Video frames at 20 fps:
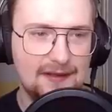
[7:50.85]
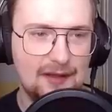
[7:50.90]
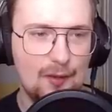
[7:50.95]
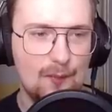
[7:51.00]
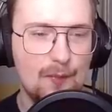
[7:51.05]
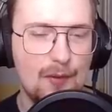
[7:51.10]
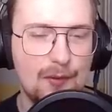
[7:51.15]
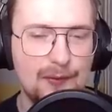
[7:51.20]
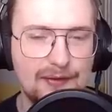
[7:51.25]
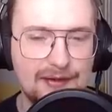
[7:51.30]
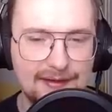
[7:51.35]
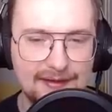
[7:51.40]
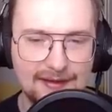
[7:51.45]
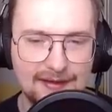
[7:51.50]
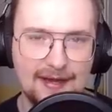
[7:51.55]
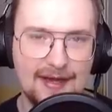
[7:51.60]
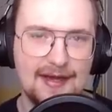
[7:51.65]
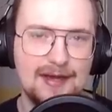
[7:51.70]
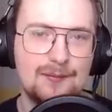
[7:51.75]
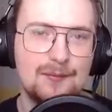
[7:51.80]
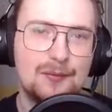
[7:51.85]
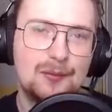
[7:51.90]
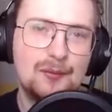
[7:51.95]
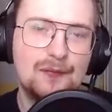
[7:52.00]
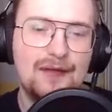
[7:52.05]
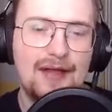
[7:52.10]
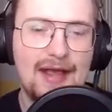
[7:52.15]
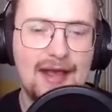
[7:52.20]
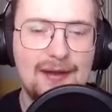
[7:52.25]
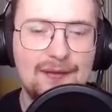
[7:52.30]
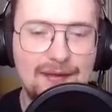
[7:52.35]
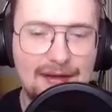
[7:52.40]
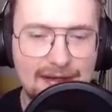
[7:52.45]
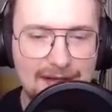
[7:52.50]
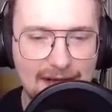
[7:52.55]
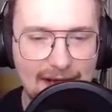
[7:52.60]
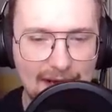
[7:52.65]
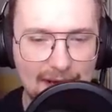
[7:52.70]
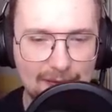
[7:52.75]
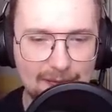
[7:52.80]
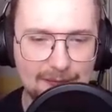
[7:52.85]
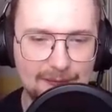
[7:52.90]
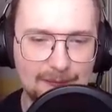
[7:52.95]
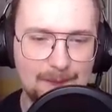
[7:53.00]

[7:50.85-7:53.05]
emote in the game, without a doubt.